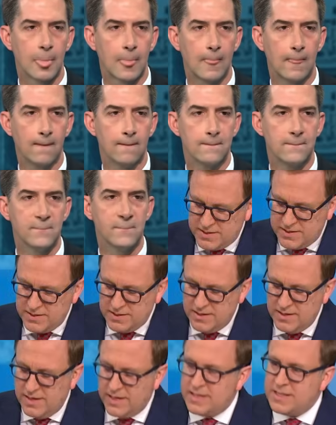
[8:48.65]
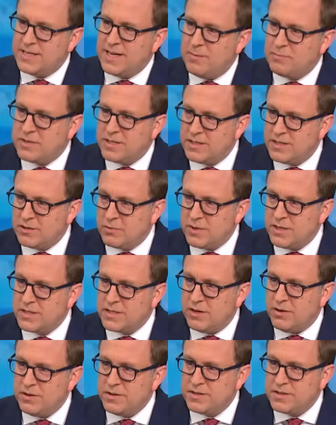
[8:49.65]
not accepted the
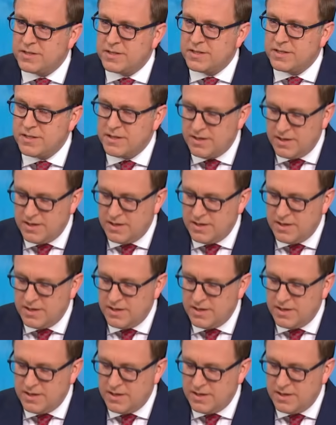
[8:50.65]
results.